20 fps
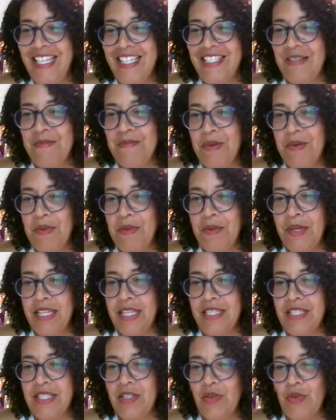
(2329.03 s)
Simple
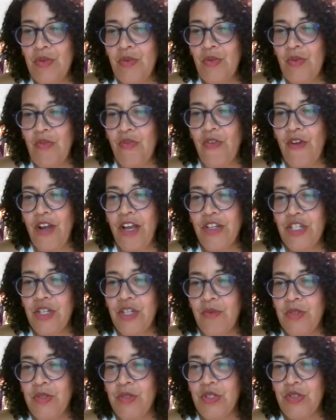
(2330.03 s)
Ways to Refresh
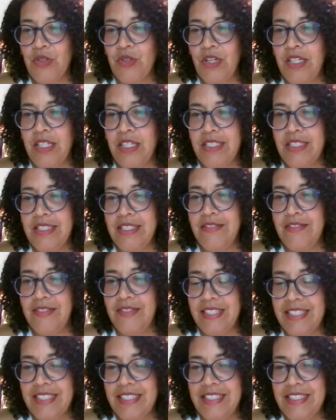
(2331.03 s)
and Restore. Love
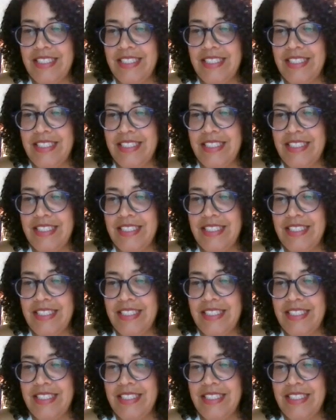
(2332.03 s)
it.